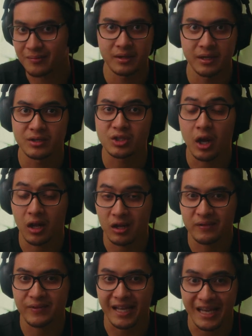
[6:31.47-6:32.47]
There's not a
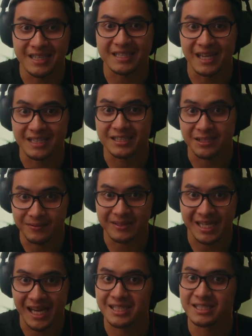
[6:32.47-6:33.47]
lot of excessive
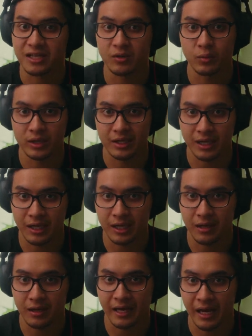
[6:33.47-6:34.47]
testing with
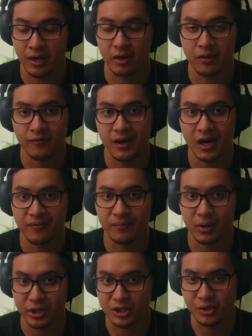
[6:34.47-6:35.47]
the Canon R5
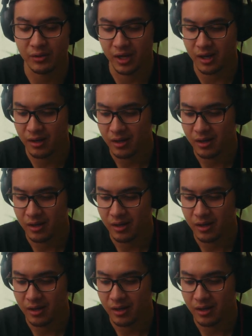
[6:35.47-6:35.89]
Mark II yet.